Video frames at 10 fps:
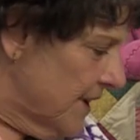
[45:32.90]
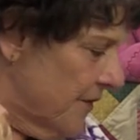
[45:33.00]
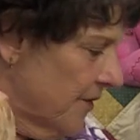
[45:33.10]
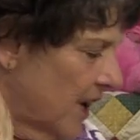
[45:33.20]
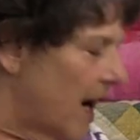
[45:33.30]

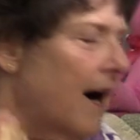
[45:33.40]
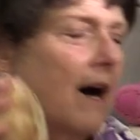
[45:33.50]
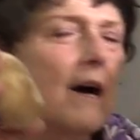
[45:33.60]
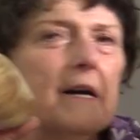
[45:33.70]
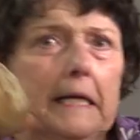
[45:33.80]
in the
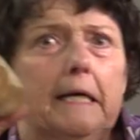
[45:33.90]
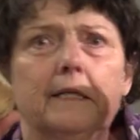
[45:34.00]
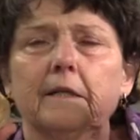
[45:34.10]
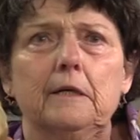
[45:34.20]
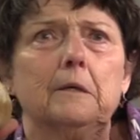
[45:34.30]

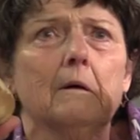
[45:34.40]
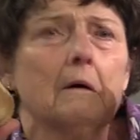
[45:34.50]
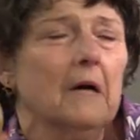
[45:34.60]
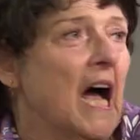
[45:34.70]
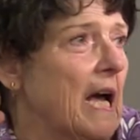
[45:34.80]
garden.
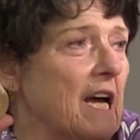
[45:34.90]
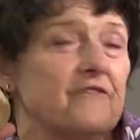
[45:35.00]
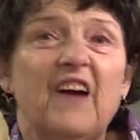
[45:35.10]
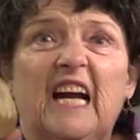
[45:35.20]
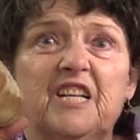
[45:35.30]
In
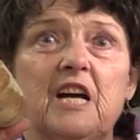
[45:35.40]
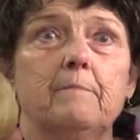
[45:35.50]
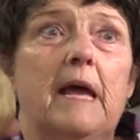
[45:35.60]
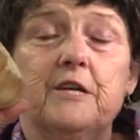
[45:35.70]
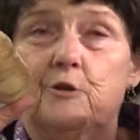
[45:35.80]
fact, I
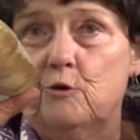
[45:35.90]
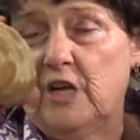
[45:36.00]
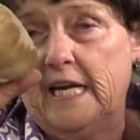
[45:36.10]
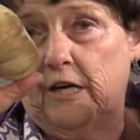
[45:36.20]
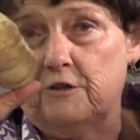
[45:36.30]
made 2
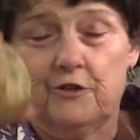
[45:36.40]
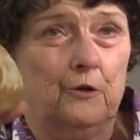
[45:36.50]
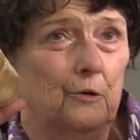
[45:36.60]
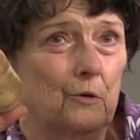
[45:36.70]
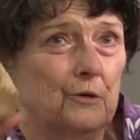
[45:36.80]
shakers
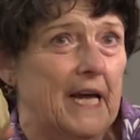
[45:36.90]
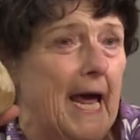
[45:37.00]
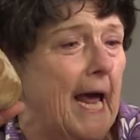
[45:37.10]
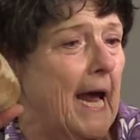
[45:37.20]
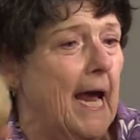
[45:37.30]

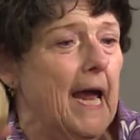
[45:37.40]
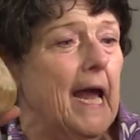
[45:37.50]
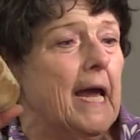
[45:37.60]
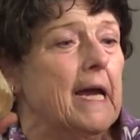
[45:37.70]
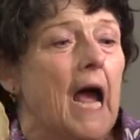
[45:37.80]

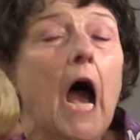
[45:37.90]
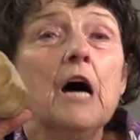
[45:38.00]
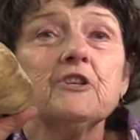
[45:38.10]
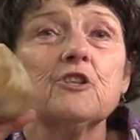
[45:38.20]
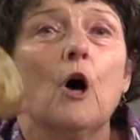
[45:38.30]
today.
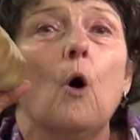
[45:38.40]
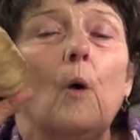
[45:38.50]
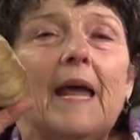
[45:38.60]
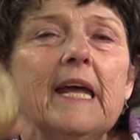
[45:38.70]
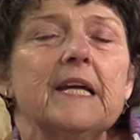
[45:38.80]
So
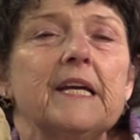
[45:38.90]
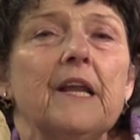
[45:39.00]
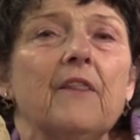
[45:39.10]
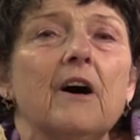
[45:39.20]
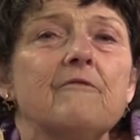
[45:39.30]

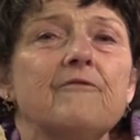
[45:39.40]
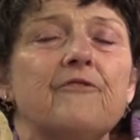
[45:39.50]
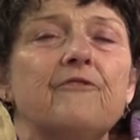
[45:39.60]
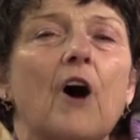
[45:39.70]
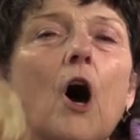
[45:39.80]
in the
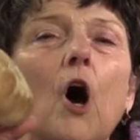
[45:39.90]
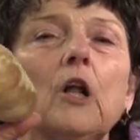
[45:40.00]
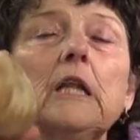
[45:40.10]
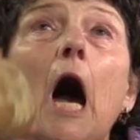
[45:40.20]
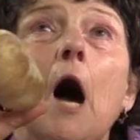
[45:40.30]

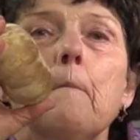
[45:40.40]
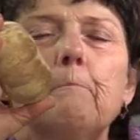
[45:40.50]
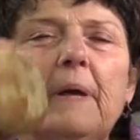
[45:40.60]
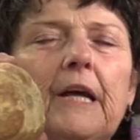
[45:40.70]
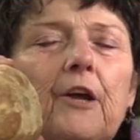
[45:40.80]
fall,
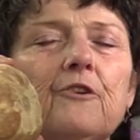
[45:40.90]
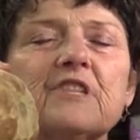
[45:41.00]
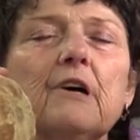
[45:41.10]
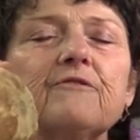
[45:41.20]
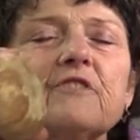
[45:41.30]
pick
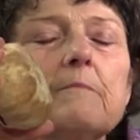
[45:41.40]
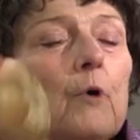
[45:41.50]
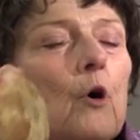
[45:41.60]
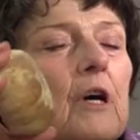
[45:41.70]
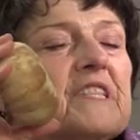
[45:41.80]
yourself some
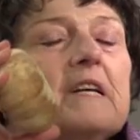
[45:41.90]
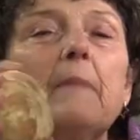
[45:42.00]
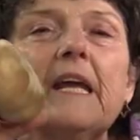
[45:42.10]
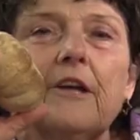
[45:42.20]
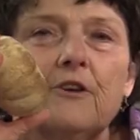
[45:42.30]
gourds and
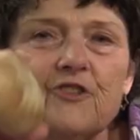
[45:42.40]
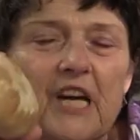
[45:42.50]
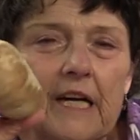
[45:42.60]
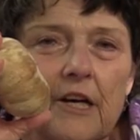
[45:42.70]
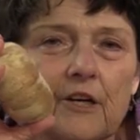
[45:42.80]
make your
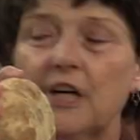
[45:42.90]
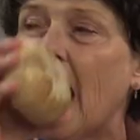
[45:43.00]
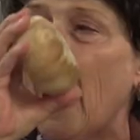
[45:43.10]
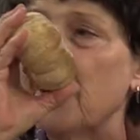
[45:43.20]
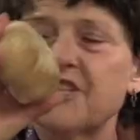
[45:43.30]
shaker
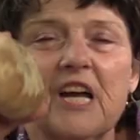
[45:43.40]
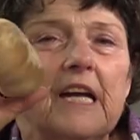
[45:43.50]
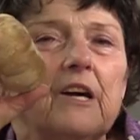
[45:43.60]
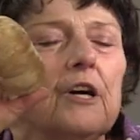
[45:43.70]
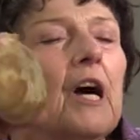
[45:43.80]
a
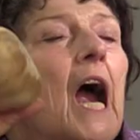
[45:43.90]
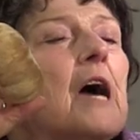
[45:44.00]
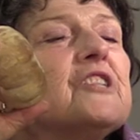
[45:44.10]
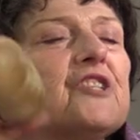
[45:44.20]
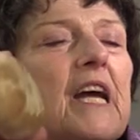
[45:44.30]
shaker.
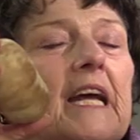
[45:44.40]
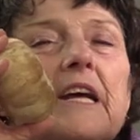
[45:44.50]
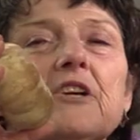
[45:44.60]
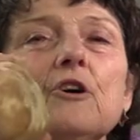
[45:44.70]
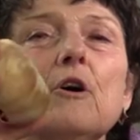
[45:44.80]

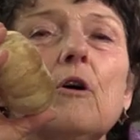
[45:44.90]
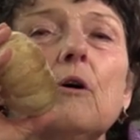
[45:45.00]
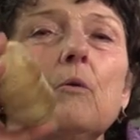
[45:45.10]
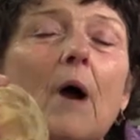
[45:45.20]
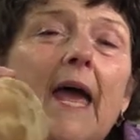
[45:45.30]
Shake it
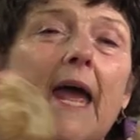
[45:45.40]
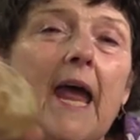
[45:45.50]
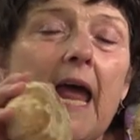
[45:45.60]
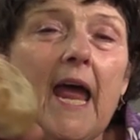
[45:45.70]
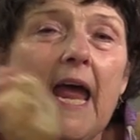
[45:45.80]
your
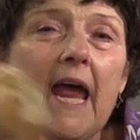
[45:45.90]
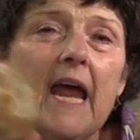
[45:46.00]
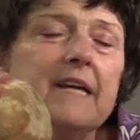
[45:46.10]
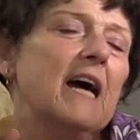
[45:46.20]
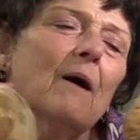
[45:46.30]

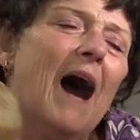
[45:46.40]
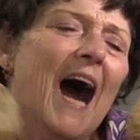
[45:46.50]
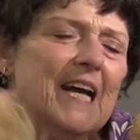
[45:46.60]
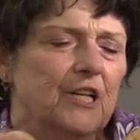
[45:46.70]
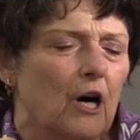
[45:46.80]
way. Now,
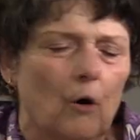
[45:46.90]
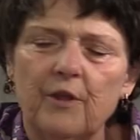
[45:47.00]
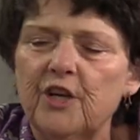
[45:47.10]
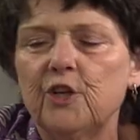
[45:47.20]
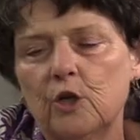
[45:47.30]
I know
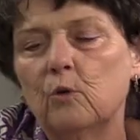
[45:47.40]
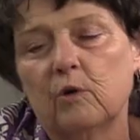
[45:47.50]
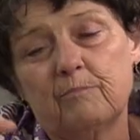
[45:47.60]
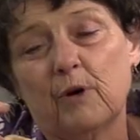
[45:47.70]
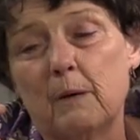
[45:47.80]
that you
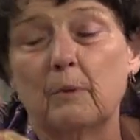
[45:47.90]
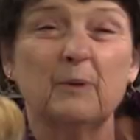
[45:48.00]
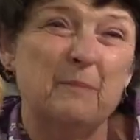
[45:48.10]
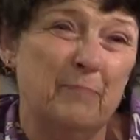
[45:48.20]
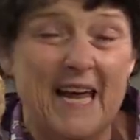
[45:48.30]
would
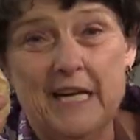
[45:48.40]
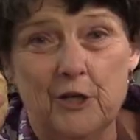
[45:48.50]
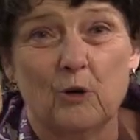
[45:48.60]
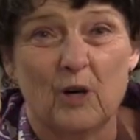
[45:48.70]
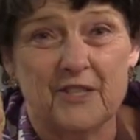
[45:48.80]
probably paint
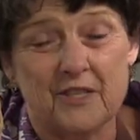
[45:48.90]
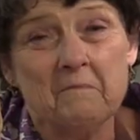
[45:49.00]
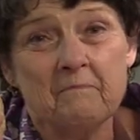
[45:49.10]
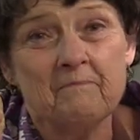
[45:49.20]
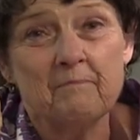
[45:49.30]
yours
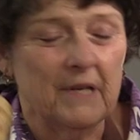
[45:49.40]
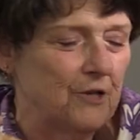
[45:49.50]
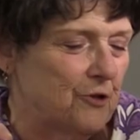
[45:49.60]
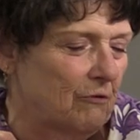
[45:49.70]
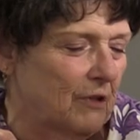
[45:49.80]

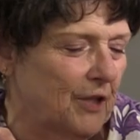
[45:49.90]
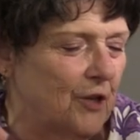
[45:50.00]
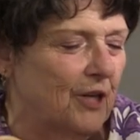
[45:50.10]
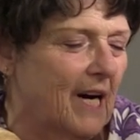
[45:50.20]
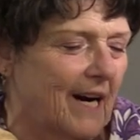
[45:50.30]
because you're really
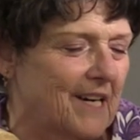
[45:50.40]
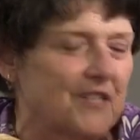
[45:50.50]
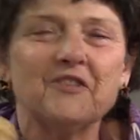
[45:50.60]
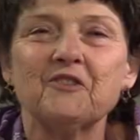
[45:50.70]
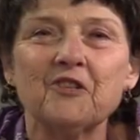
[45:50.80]
good
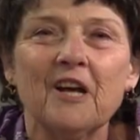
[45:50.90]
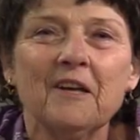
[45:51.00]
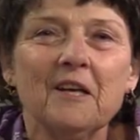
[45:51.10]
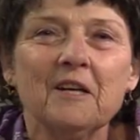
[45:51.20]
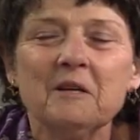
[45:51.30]
artists.
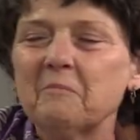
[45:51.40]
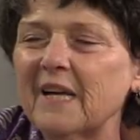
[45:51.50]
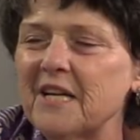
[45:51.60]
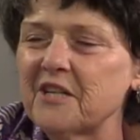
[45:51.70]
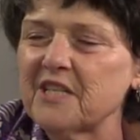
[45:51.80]

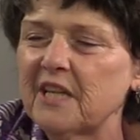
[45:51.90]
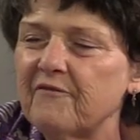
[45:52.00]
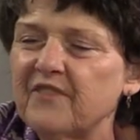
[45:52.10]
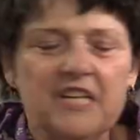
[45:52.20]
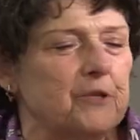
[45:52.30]
But I just
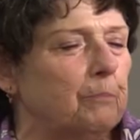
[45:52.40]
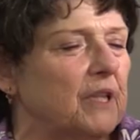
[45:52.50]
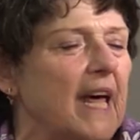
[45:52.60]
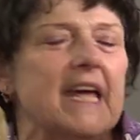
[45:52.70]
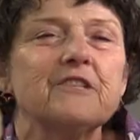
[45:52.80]
left these
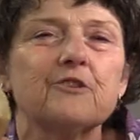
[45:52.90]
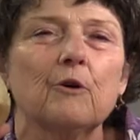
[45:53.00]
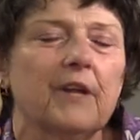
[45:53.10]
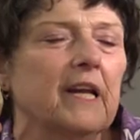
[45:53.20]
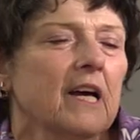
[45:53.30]
plain so
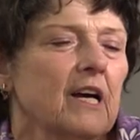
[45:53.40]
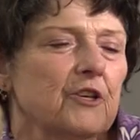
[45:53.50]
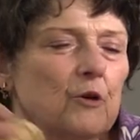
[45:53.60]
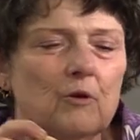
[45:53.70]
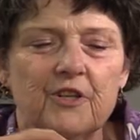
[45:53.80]

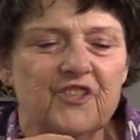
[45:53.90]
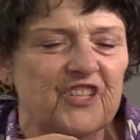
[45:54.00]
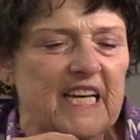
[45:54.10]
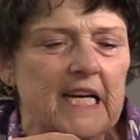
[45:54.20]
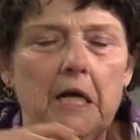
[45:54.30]
that you could
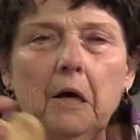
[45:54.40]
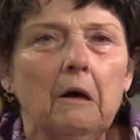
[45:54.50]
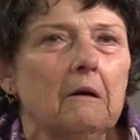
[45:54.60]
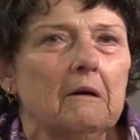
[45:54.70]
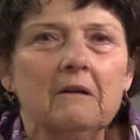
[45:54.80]

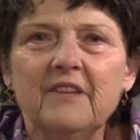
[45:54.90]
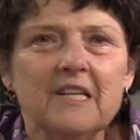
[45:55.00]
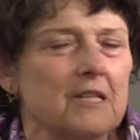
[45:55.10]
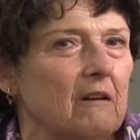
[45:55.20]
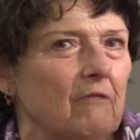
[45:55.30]
see.
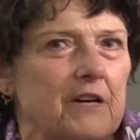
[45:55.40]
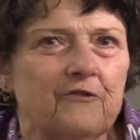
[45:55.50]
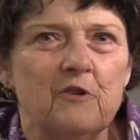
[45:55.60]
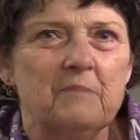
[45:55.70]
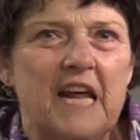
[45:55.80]
These are right
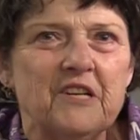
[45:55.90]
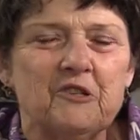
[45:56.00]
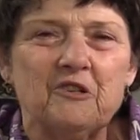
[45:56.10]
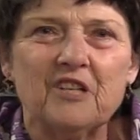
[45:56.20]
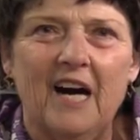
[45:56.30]
from
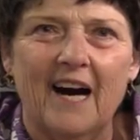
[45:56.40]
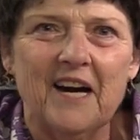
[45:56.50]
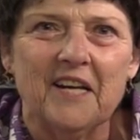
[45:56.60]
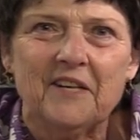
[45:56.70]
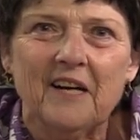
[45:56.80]
nature's
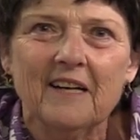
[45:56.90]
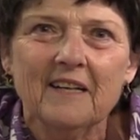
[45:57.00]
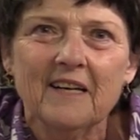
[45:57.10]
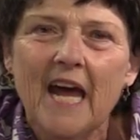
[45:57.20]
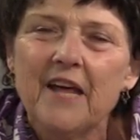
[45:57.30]
garden.
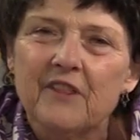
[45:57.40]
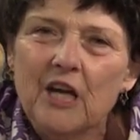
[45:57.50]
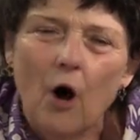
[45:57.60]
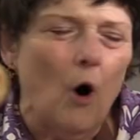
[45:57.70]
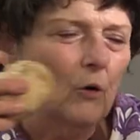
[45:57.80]
And
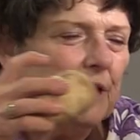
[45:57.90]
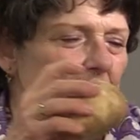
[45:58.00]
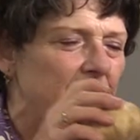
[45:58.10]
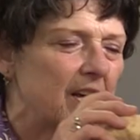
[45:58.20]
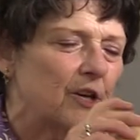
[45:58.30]
the only
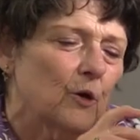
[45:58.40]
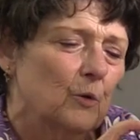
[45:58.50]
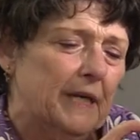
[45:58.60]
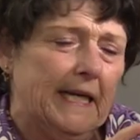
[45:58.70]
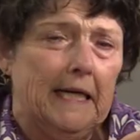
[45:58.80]
thing
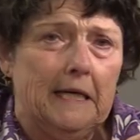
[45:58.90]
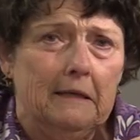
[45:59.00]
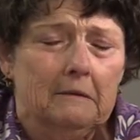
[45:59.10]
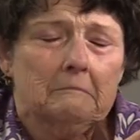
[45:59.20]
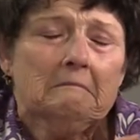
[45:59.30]
you need